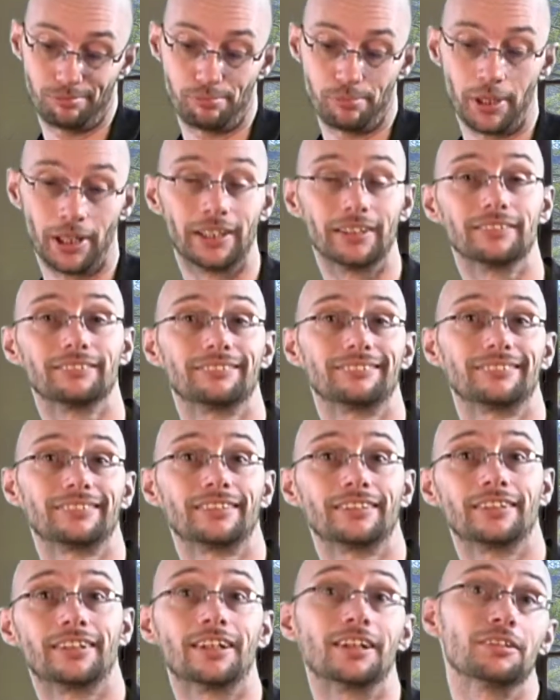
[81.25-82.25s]
But,
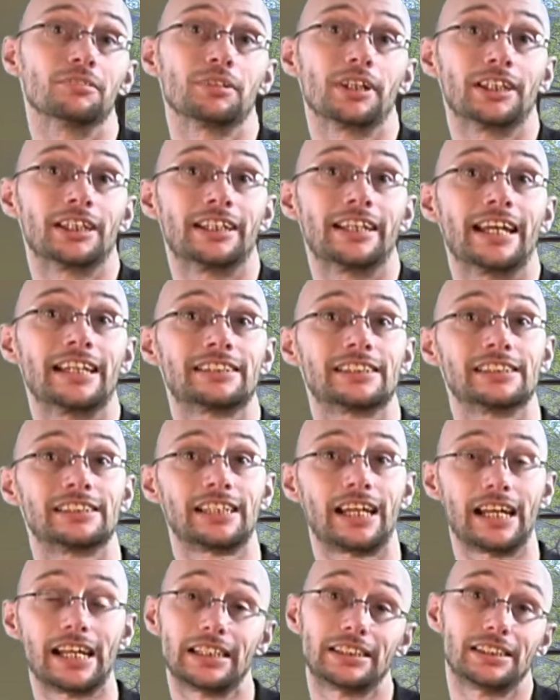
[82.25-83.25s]
you know, in today's
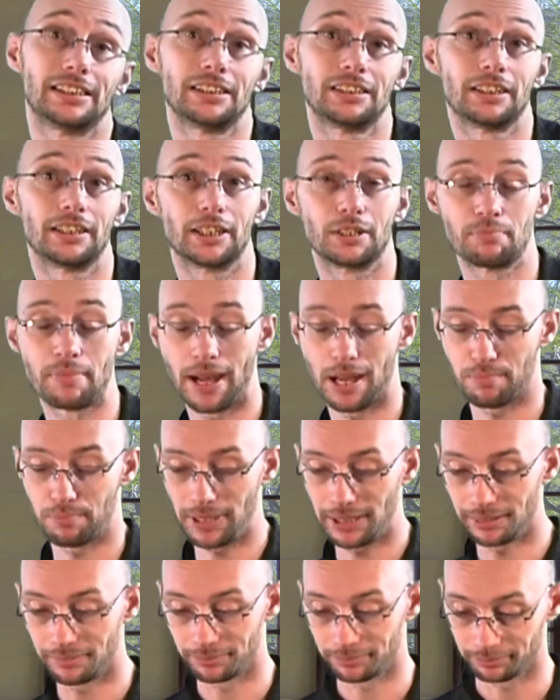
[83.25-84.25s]
society, it might
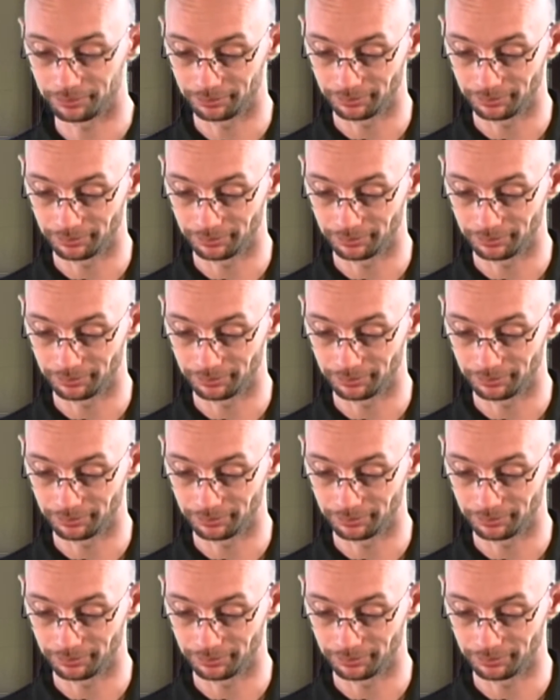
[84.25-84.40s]
be.